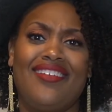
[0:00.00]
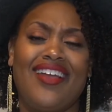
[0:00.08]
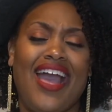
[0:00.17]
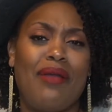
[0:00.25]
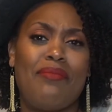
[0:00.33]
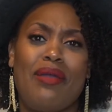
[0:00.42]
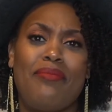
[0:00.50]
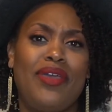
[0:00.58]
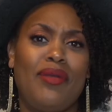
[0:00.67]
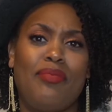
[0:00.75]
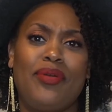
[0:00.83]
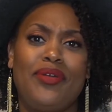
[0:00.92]
I might
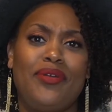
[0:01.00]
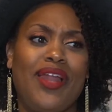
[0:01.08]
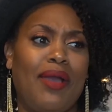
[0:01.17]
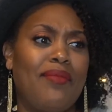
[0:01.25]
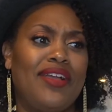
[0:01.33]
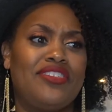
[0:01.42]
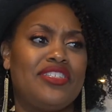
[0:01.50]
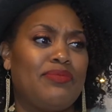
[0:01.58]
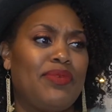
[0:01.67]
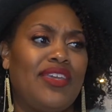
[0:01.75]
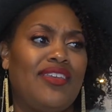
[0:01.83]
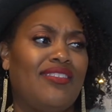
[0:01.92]
be a prude. I might just
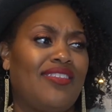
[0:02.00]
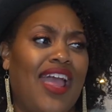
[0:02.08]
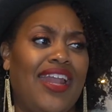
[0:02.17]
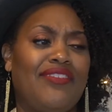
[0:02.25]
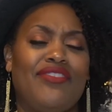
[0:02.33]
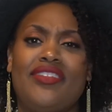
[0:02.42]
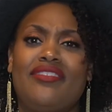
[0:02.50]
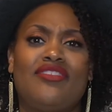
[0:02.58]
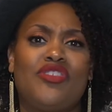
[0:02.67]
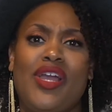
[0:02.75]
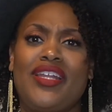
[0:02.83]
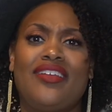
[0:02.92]
be not even
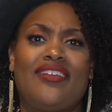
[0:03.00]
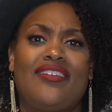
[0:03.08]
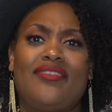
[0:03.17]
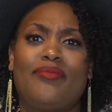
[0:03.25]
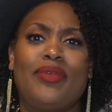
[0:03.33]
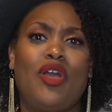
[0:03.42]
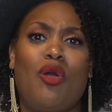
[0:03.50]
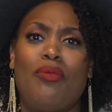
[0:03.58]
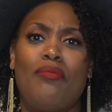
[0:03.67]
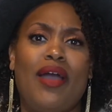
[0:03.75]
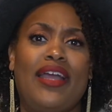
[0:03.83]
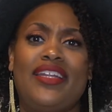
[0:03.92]
trying to be
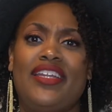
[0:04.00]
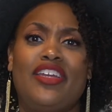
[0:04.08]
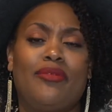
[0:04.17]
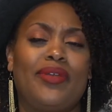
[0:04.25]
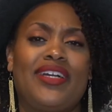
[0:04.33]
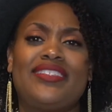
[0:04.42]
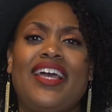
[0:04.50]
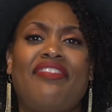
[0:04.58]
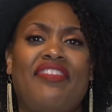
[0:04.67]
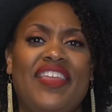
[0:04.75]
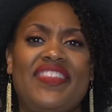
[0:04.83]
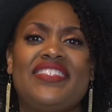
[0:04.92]
open-minded here because I
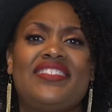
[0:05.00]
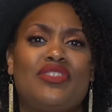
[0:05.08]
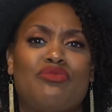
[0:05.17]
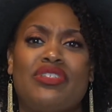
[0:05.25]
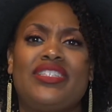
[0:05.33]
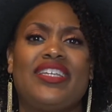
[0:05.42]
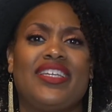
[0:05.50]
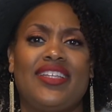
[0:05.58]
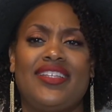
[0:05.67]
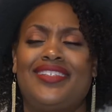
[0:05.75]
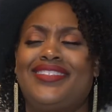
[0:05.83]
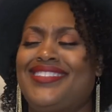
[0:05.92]
think this is
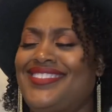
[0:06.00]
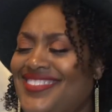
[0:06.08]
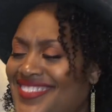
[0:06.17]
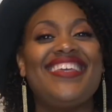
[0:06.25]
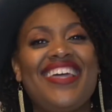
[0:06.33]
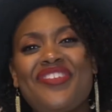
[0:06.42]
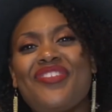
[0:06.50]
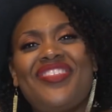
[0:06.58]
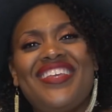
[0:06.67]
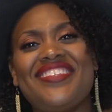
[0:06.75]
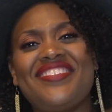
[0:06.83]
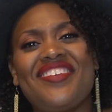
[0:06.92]
ridiculous. The other
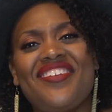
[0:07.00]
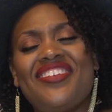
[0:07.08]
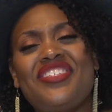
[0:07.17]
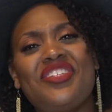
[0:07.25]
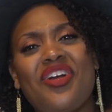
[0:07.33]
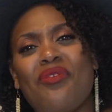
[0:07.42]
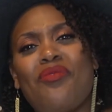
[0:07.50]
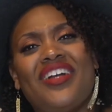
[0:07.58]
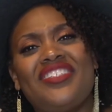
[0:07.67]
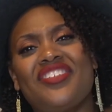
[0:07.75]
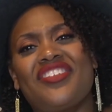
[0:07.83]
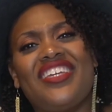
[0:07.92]
thing, sir, is you don't
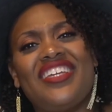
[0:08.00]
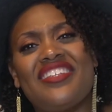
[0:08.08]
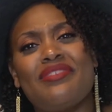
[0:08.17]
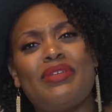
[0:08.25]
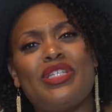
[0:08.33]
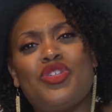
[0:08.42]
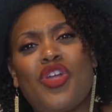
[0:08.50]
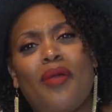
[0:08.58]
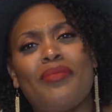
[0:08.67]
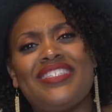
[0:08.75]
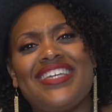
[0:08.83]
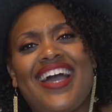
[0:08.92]
want your kids to be
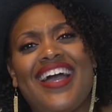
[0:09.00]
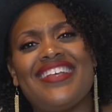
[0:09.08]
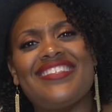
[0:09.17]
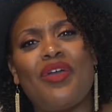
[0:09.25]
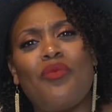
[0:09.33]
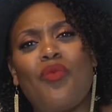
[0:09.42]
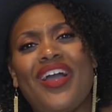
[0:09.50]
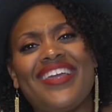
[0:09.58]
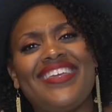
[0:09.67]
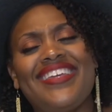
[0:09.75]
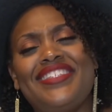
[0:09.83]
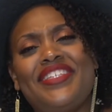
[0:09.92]
traumatized. And what
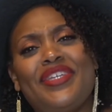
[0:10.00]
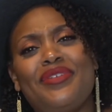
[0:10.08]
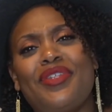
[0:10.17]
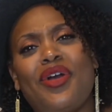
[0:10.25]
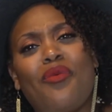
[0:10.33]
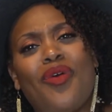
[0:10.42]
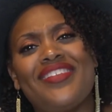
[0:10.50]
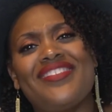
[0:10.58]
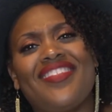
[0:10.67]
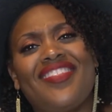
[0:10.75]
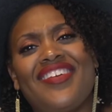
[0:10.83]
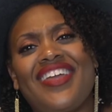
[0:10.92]
kid do you know wants
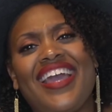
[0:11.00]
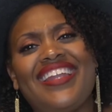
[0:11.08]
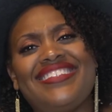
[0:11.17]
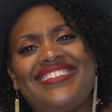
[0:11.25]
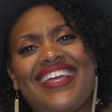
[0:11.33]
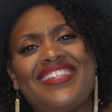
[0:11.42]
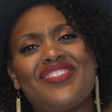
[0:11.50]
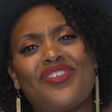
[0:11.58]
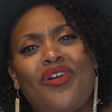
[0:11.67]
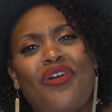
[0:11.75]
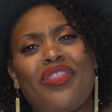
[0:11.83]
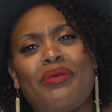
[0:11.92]
to look at a dead
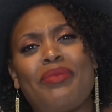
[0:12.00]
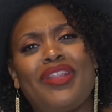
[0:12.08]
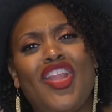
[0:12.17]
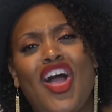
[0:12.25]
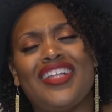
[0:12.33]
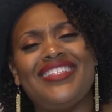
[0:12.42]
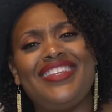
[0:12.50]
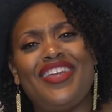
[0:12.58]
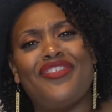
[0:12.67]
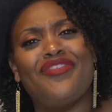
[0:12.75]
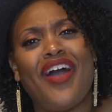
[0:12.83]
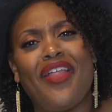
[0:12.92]
skull that belonged in
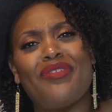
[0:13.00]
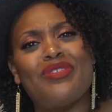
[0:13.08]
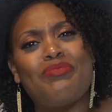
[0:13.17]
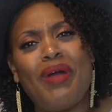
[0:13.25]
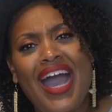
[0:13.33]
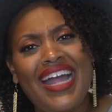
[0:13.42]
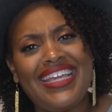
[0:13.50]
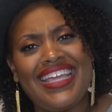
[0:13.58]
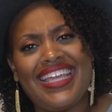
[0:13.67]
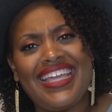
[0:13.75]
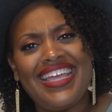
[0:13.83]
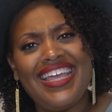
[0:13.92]
their father's
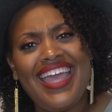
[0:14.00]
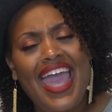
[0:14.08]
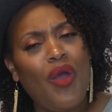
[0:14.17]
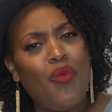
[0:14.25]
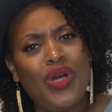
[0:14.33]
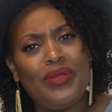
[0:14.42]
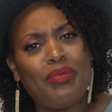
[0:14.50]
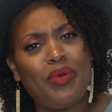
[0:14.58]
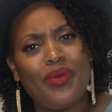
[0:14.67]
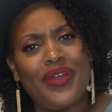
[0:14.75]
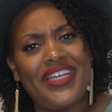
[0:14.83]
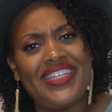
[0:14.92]
body at one
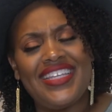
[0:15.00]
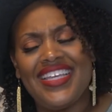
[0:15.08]
point?